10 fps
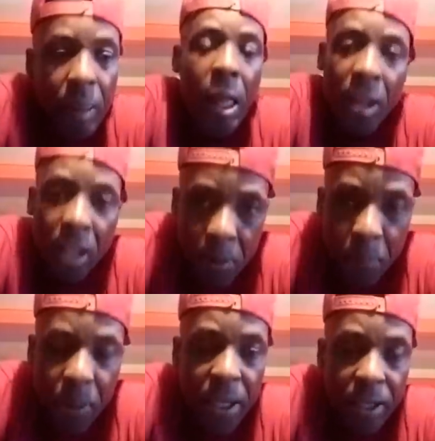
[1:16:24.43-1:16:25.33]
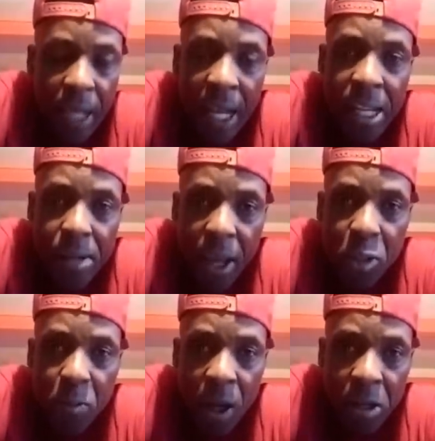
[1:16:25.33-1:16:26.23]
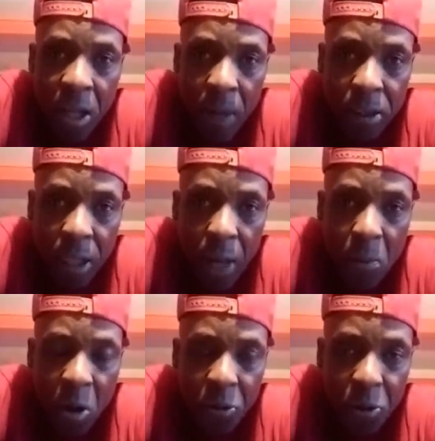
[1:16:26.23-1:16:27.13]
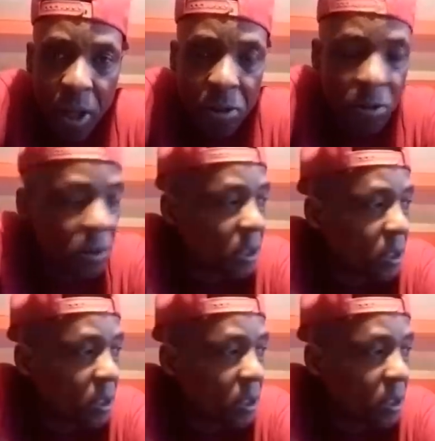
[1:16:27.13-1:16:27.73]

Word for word: And then they play it. Ali Rice Smart, them I talk about friend.